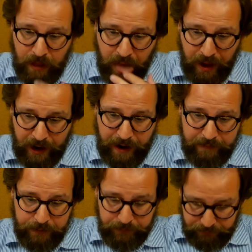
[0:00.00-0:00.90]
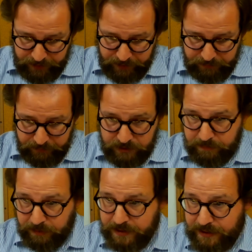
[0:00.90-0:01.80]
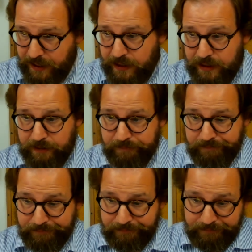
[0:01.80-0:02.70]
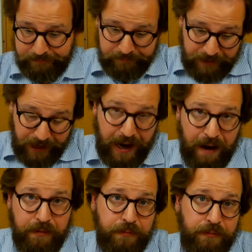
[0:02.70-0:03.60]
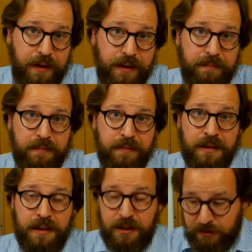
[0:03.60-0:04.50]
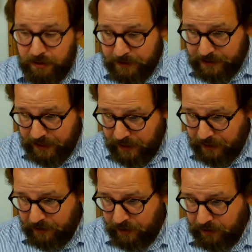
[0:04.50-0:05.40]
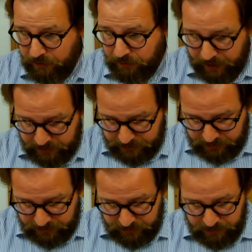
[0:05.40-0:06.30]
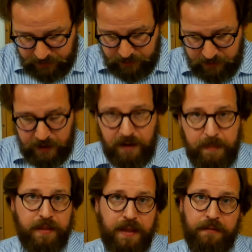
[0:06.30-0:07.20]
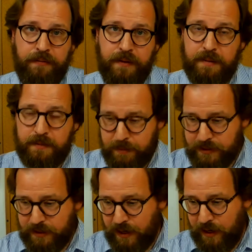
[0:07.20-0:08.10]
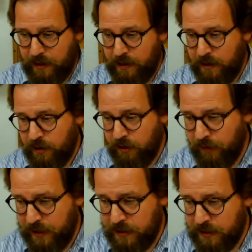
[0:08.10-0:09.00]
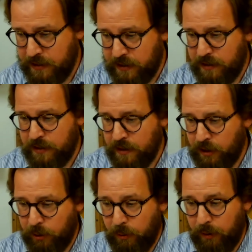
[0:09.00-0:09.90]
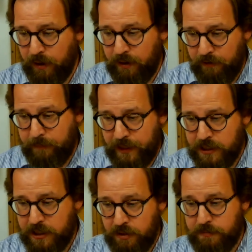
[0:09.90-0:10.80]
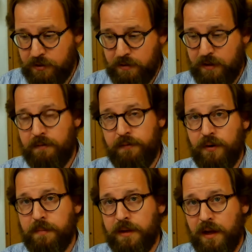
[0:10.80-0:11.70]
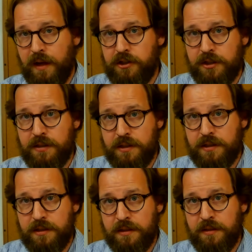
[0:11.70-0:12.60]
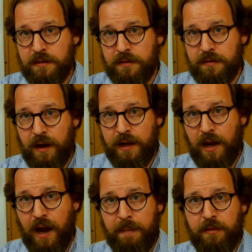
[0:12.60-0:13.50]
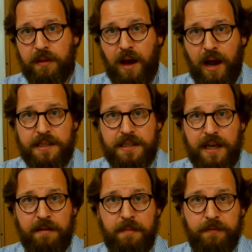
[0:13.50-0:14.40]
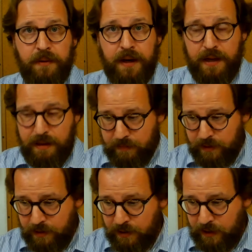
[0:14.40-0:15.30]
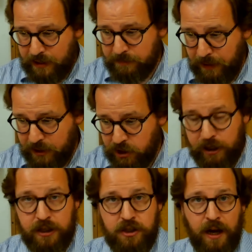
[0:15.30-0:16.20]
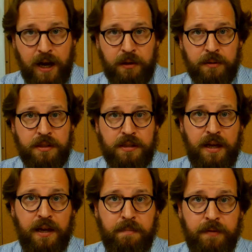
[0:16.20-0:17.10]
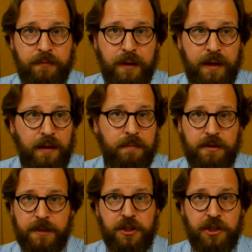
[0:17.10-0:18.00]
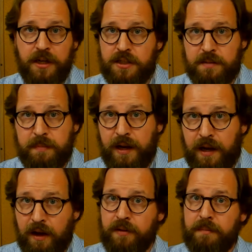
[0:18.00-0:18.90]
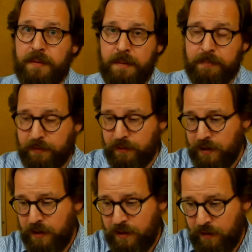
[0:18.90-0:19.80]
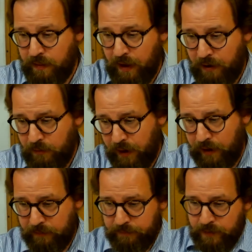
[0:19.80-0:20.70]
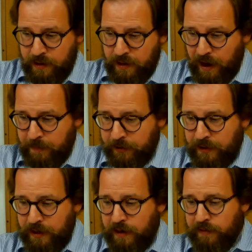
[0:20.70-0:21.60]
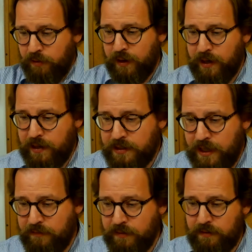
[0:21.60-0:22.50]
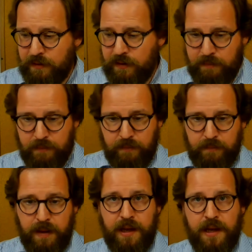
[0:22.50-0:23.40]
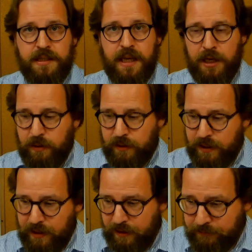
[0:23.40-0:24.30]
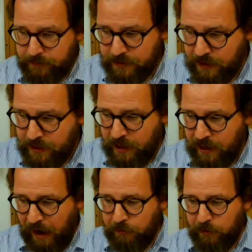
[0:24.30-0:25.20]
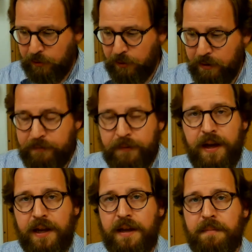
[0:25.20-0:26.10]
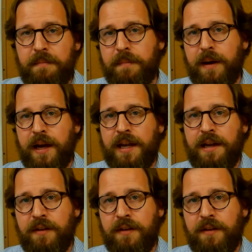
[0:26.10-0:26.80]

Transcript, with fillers: I have the freedom to partake. I have the freedom to abstain in Christ. Think about that freedom to partake. Christ is Lord of my scripture informed conscience. Right? I'm I stand before him as my judge. I don't stand before him to be judged by other people in that way. I believe that what he has given me is a good gift, and I will glorify him by giving